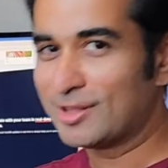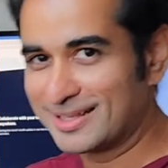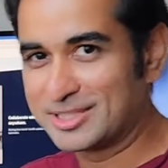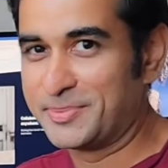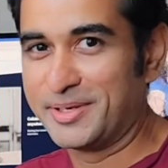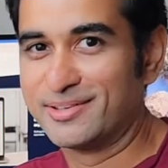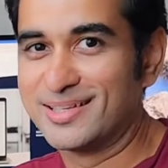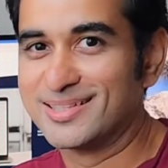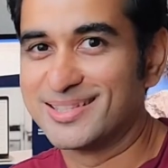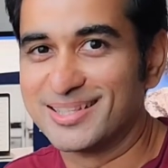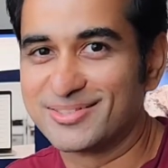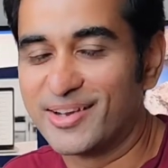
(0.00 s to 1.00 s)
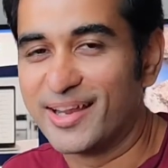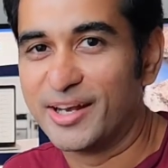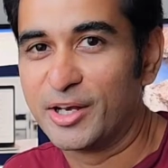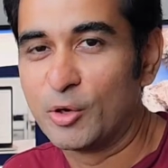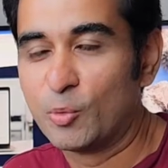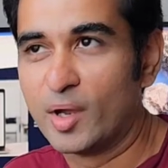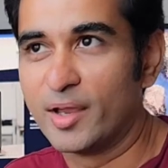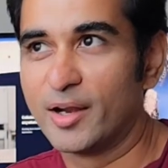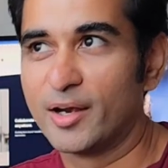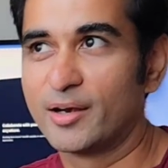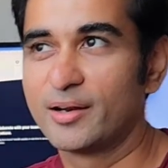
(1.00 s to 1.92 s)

experienced this, right? Where